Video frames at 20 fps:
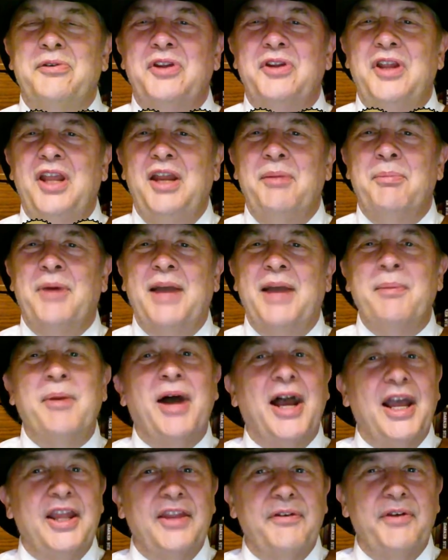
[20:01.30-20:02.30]
in my
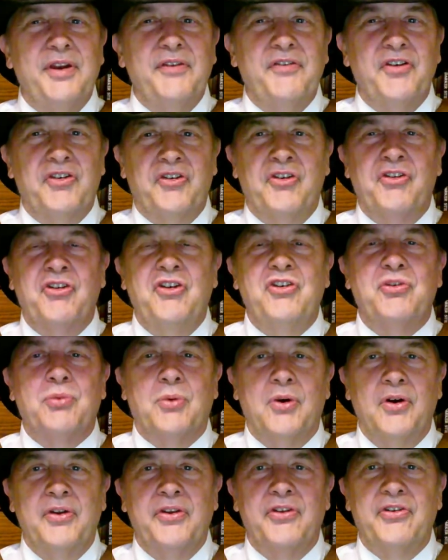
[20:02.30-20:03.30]
mind, the deficiencies
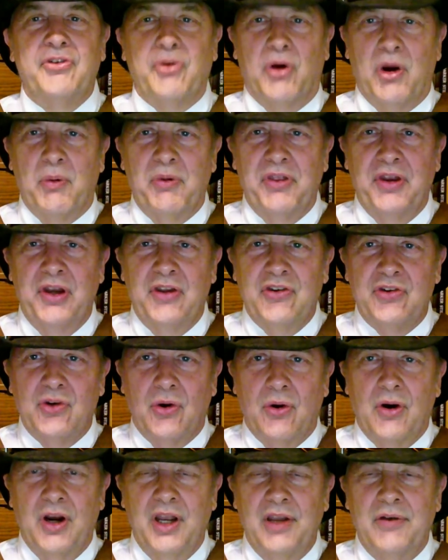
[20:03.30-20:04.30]
were the story within a
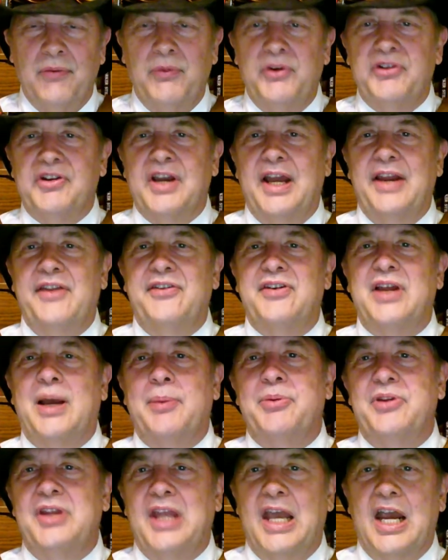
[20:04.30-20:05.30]
story, which kind of
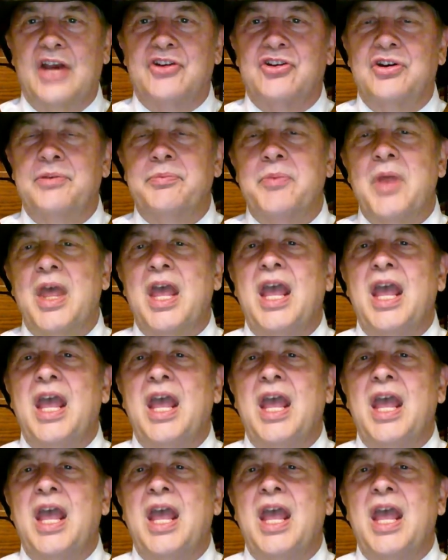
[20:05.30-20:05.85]
stops the action,